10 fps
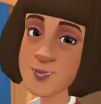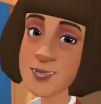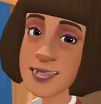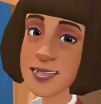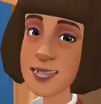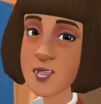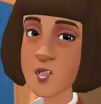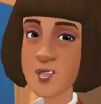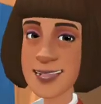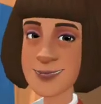tell the
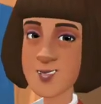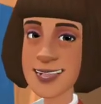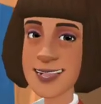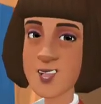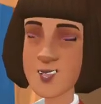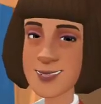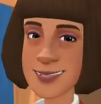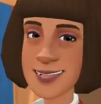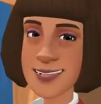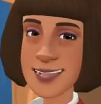jury what your
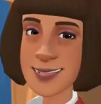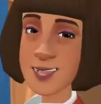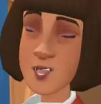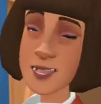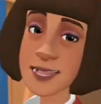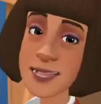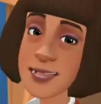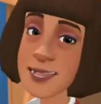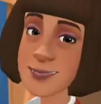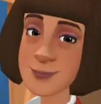side of the story
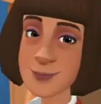is.